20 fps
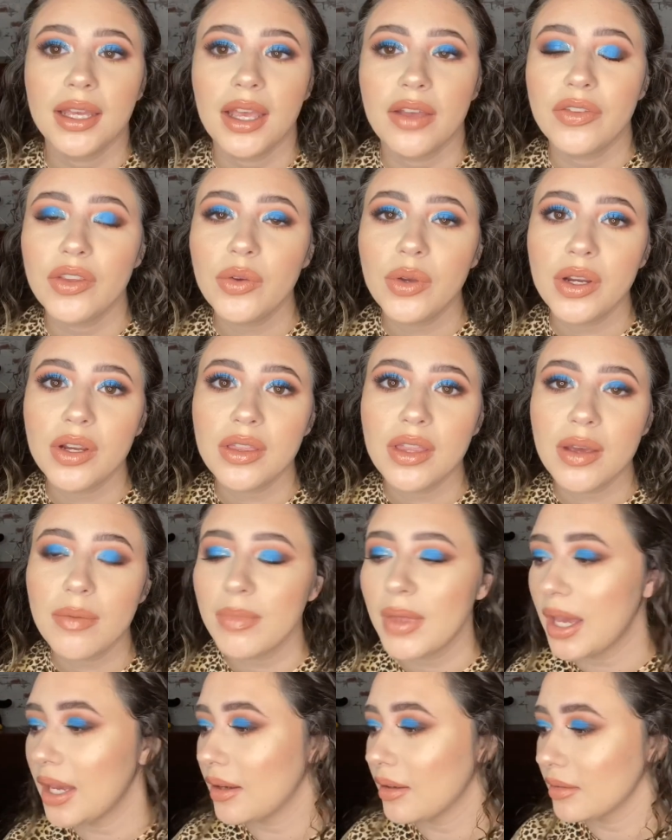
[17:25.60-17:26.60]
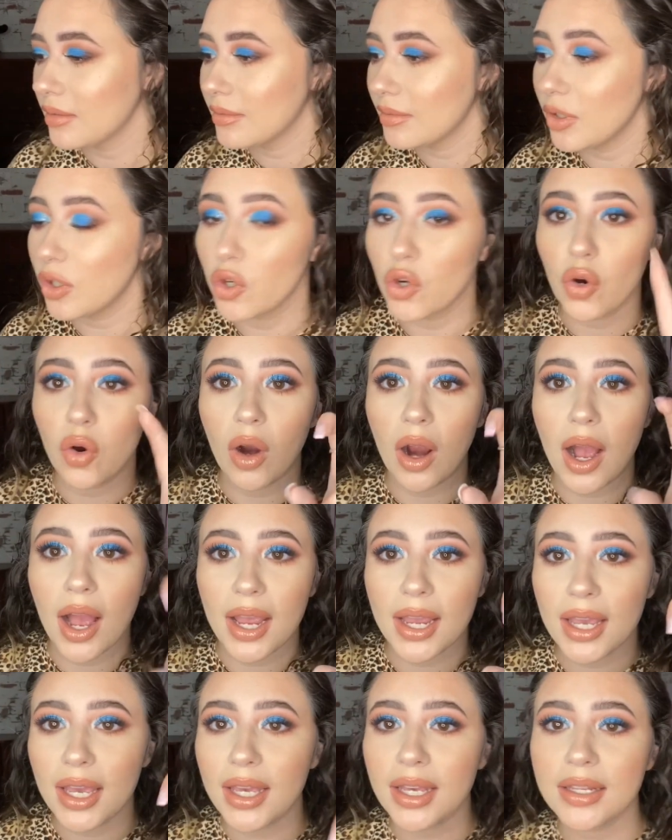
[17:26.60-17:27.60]
If you hear them like
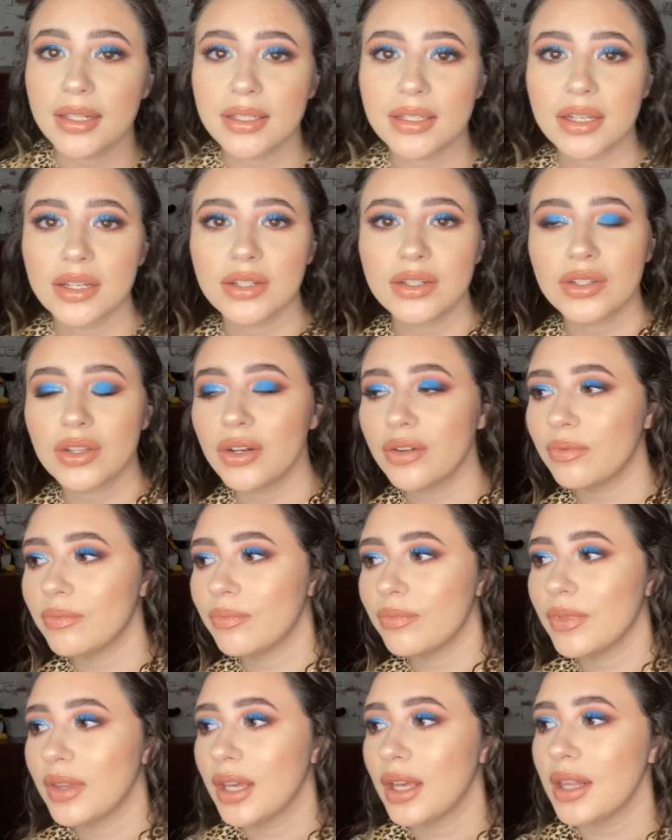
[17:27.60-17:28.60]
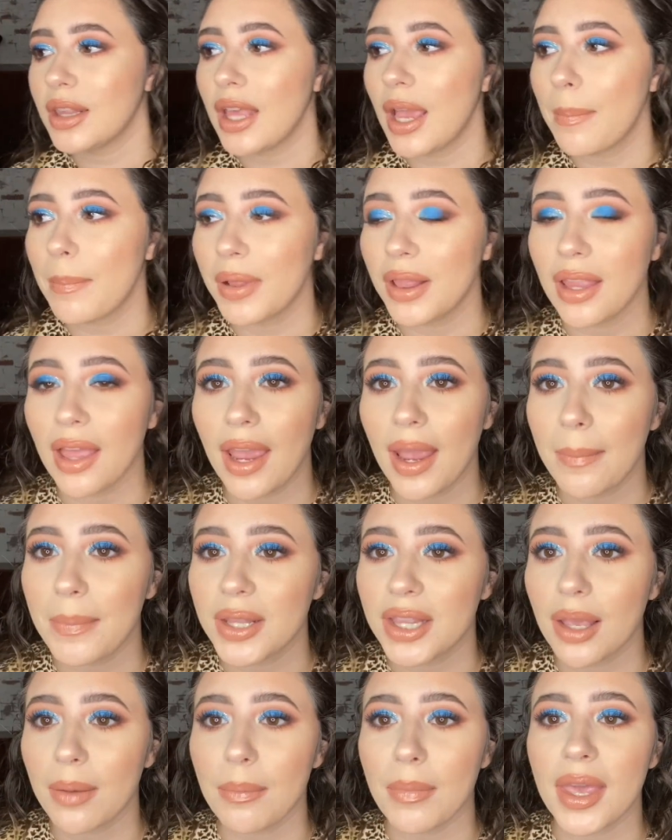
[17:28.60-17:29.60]
crying, it's because they play, but
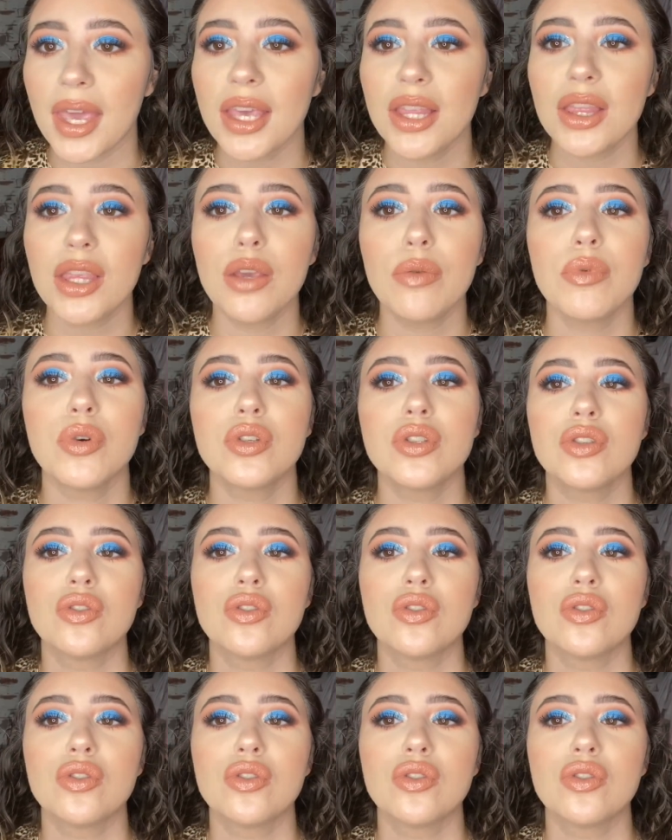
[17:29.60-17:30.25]
they make the most